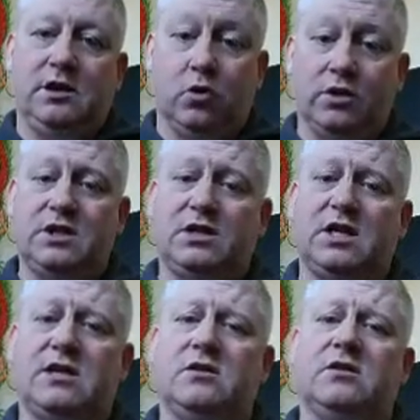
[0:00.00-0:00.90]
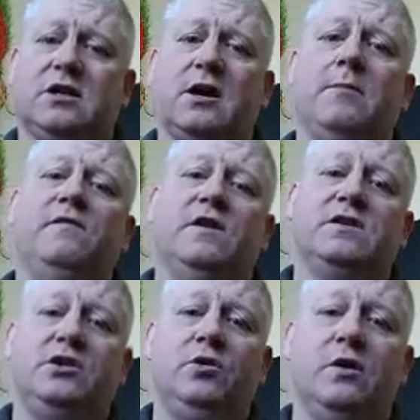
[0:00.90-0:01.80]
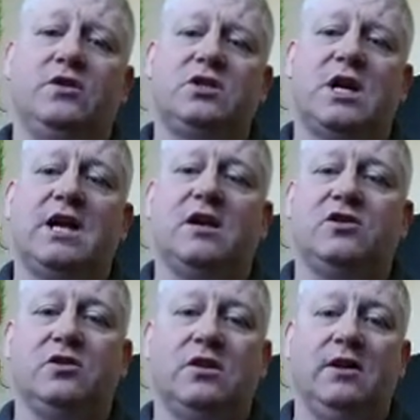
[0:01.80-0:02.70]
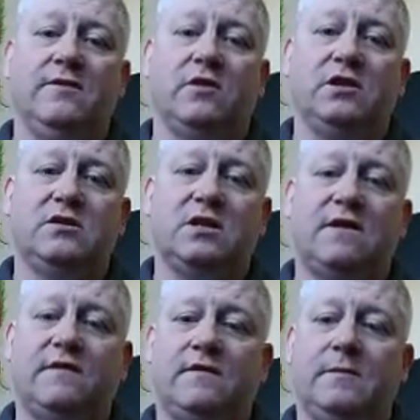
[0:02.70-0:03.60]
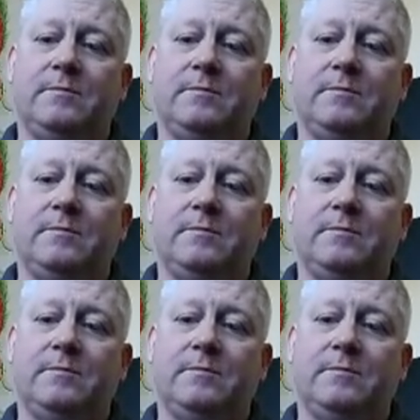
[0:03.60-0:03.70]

course assessor to come and visit you on site as you're delivering stuff.